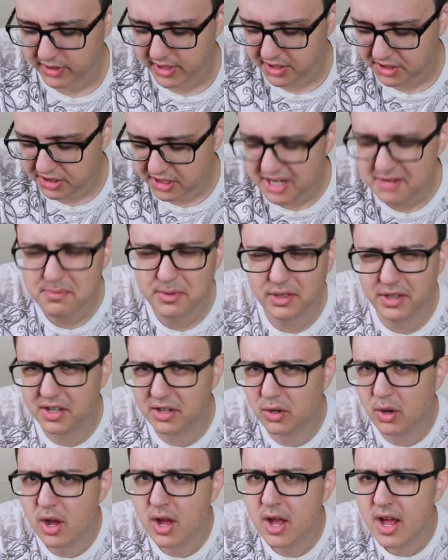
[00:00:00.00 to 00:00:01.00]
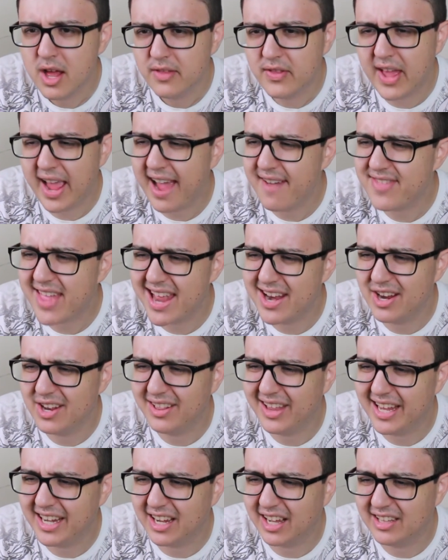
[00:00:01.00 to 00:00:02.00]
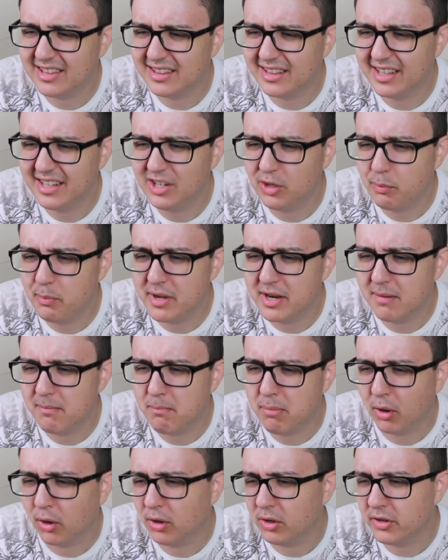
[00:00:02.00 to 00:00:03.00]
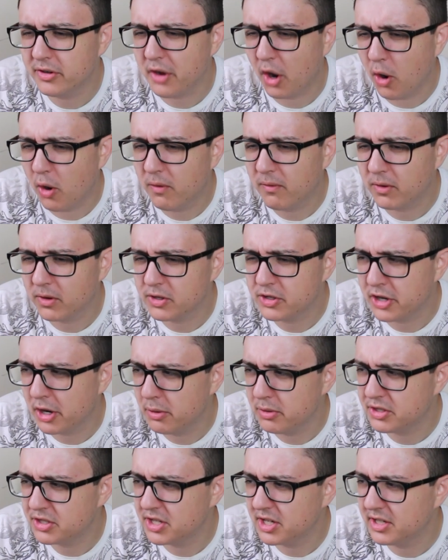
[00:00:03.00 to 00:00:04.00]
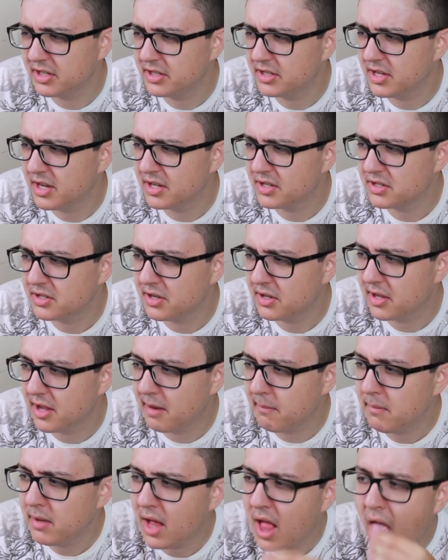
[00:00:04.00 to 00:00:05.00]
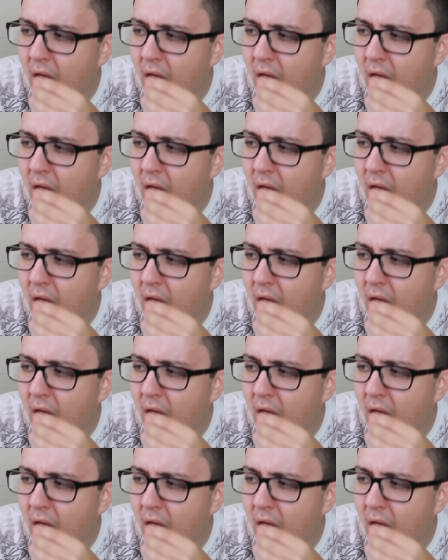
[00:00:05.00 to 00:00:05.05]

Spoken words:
They seem a little, they had that like a little bit of burned over toastingness to them.